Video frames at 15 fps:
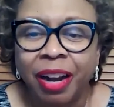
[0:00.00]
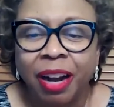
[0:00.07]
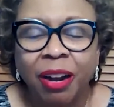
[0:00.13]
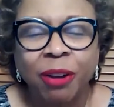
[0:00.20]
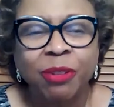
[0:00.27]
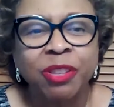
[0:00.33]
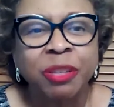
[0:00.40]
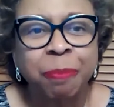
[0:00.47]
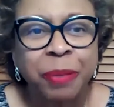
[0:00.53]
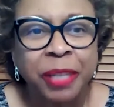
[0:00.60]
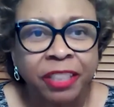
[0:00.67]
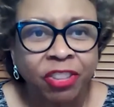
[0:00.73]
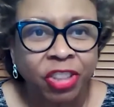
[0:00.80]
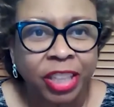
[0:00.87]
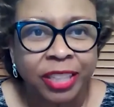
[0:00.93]
Her
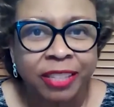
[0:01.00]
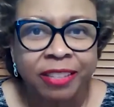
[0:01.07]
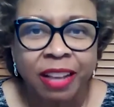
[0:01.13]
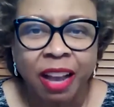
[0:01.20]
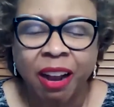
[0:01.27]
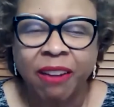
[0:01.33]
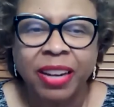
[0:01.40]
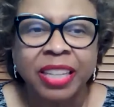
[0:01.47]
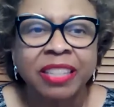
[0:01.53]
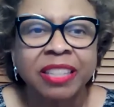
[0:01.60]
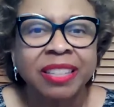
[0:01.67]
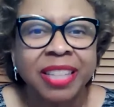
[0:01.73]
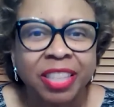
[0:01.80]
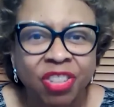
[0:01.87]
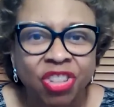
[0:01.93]
speeches are
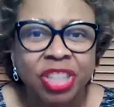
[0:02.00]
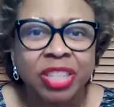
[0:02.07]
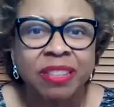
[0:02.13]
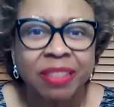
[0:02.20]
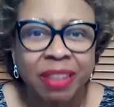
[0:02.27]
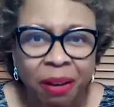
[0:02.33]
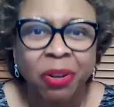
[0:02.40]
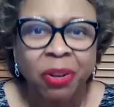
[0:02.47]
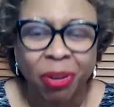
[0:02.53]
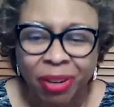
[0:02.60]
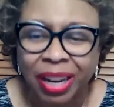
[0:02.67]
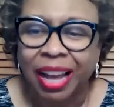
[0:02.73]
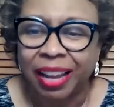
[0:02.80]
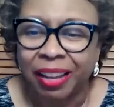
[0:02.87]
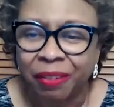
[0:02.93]
extensions of her
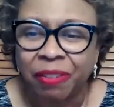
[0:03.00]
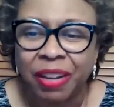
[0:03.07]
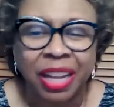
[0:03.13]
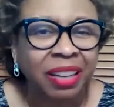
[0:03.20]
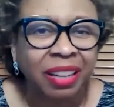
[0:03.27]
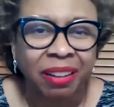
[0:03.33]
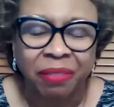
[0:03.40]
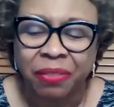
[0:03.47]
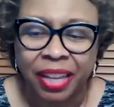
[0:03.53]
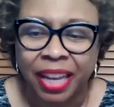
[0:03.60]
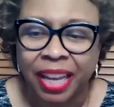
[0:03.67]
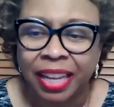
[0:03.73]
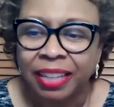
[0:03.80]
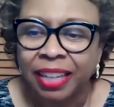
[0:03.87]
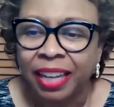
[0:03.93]
life. I love
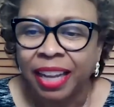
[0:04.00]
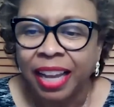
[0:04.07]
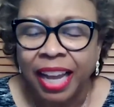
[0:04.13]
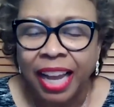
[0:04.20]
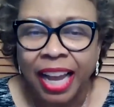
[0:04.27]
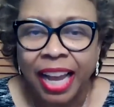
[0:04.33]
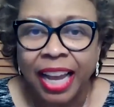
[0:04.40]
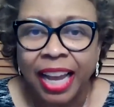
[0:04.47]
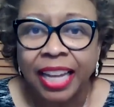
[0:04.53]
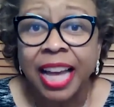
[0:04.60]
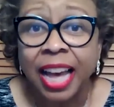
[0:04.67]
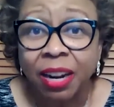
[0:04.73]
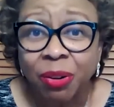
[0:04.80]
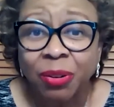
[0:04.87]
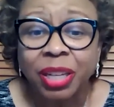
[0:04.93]
that. And
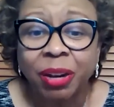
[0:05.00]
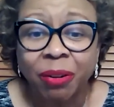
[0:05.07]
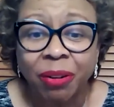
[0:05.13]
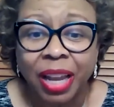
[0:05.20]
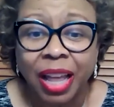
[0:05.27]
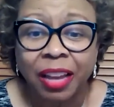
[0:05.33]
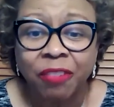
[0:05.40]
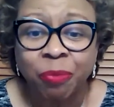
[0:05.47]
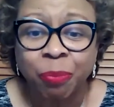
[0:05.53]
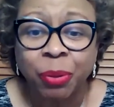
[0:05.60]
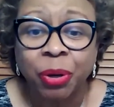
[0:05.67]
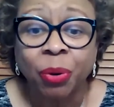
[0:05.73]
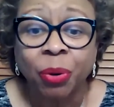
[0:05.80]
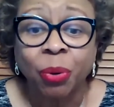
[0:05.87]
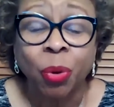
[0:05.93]
not only her life, but
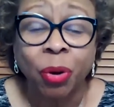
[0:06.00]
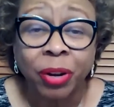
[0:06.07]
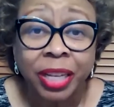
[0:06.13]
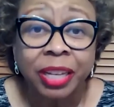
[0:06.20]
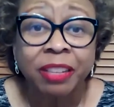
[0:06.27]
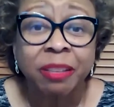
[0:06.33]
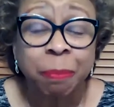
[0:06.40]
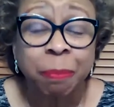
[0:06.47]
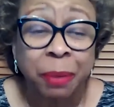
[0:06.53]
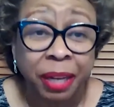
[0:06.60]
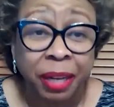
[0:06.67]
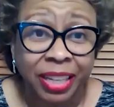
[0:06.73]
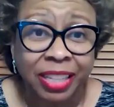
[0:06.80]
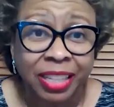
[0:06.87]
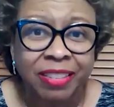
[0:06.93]
her work
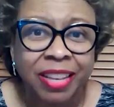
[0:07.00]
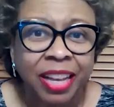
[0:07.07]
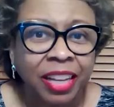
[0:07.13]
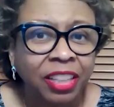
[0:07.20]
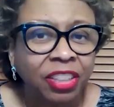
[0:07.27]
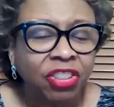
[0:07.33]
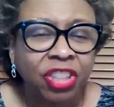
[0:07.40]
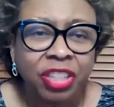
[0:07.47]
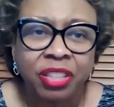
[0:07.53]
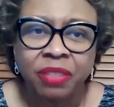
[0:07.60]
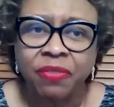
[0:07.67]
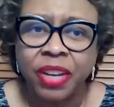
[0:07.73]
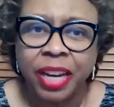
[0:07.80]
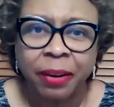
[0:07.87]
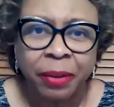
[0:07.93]
experience. She's
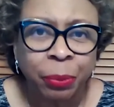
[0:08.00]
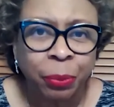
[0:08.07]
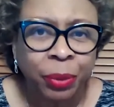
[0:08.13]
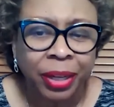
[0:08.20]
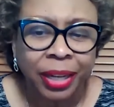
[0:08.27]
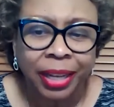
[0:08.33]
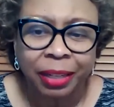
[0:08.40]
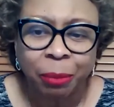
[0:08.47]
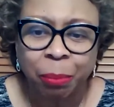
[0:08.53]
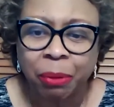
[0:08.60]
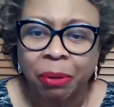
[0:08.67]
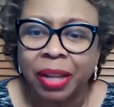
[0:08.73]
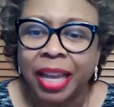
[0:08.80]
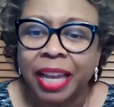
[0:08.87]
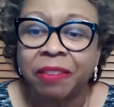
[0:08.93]
very
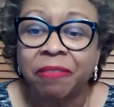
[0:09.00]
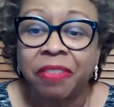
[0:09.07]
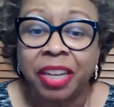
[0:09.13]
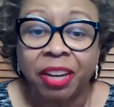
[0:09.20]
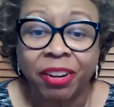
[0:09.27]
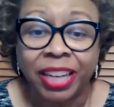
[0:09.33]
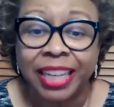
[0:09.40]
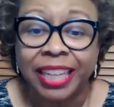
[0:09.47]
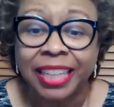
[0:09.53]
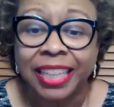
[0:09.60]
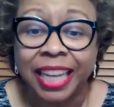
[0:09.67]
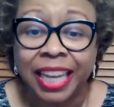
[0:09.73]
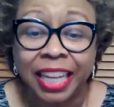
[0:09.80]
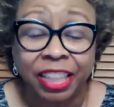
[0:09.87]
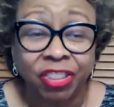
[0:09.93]
relatable and very
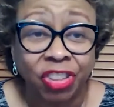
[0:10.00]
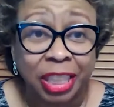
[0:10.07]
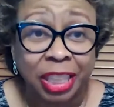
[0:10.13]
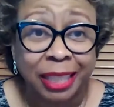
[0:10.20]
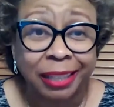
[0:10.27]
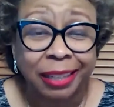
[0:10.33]
engaging.